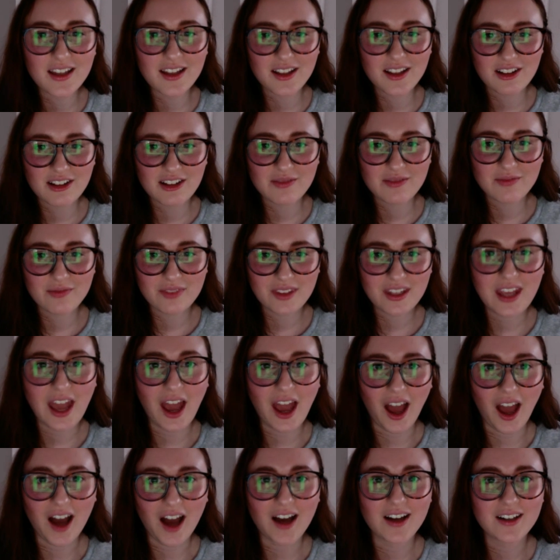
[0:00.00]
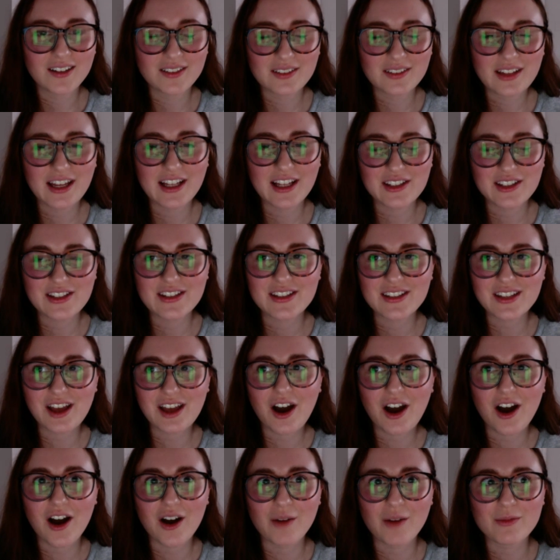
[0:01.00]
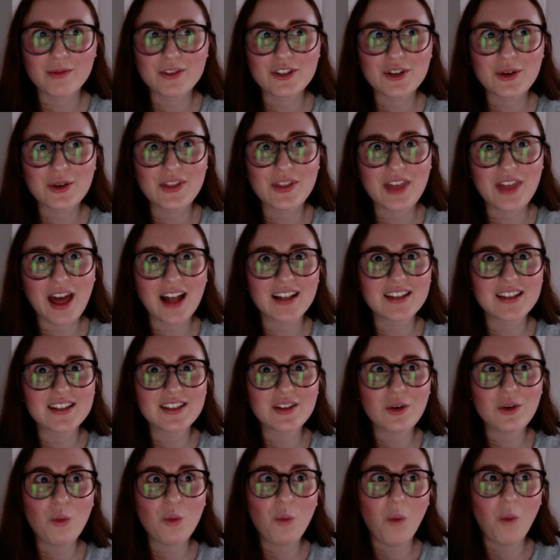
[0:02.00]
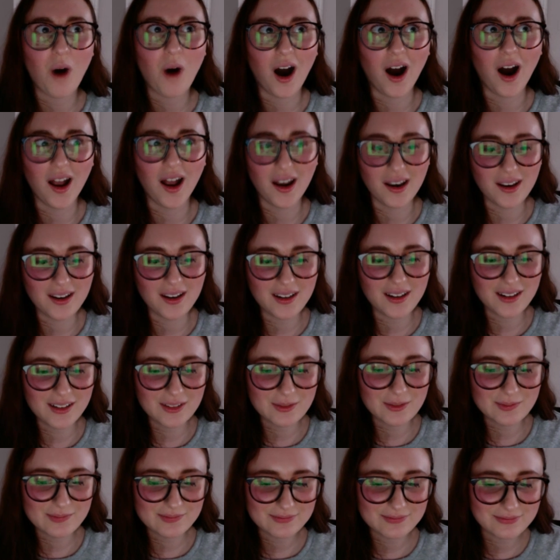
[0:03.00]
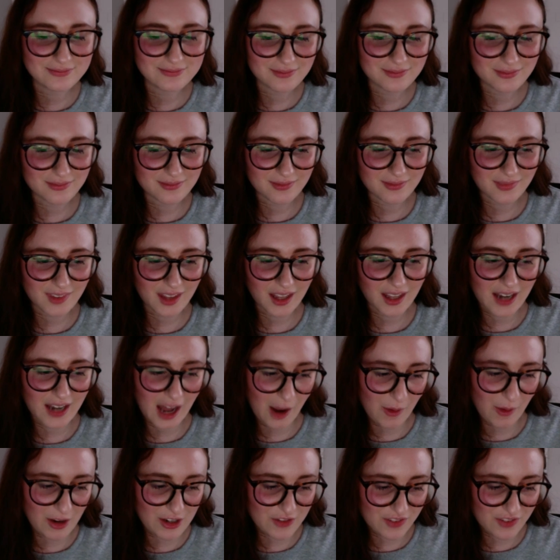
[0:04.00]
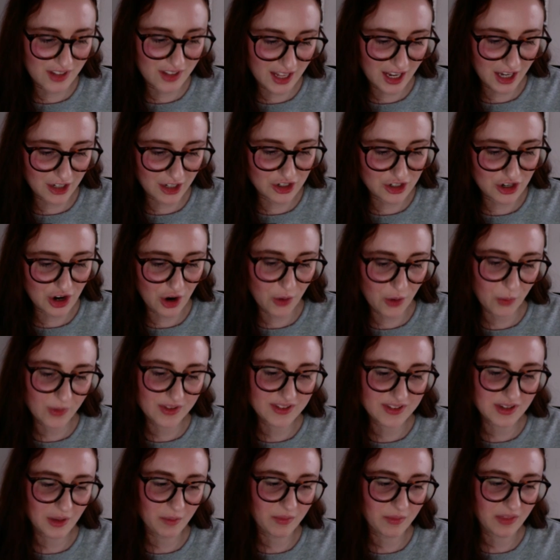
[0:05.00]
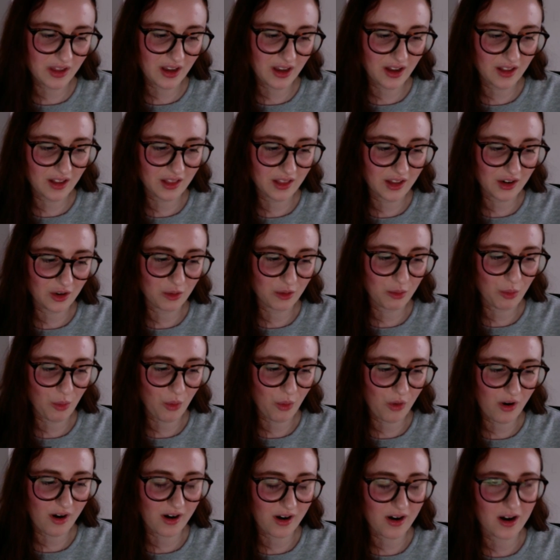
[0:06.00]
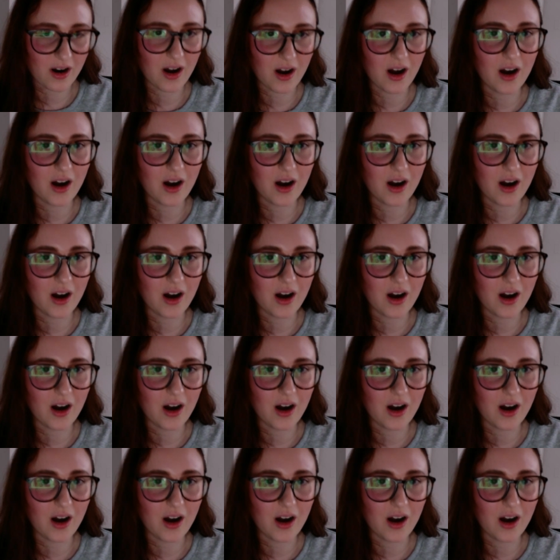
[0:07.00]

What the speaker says: yeah. It's so that's one. And now I feel like I should go with something a little more